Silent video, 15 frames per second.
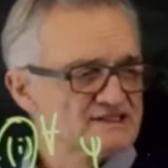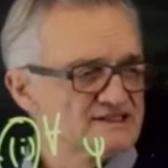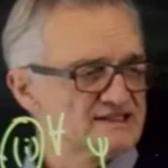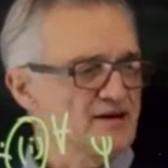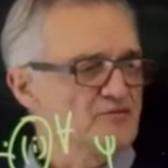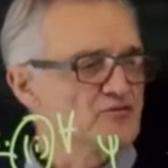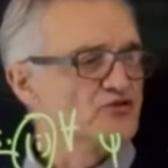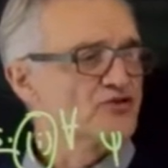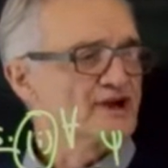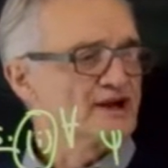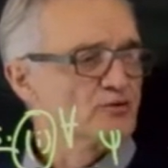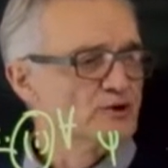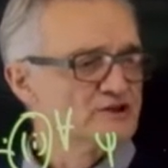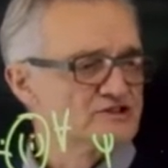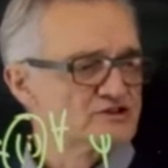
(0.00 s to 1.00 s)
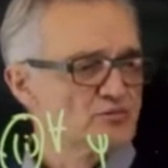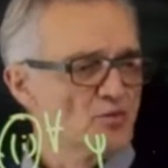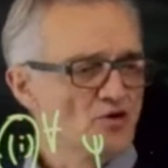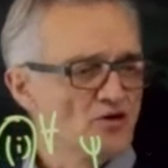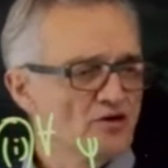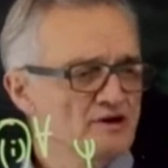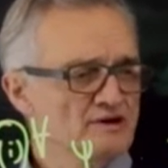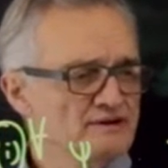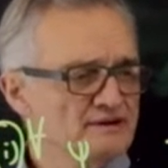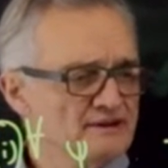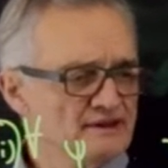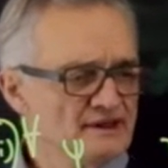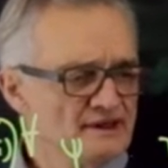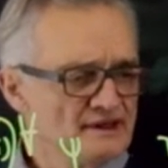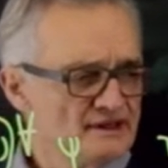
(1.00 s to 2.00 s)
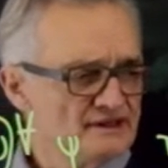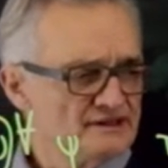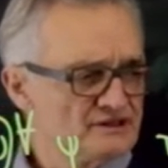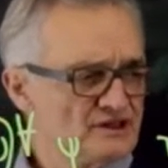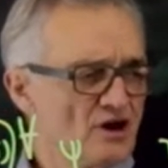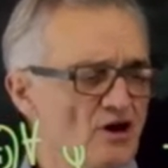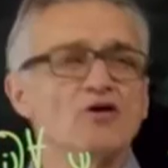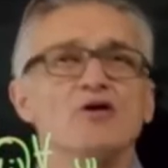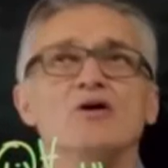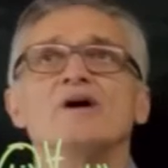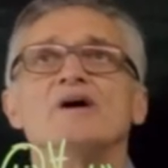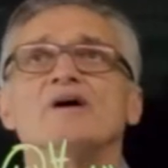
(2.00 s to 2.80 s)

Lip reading: same trick once more. So,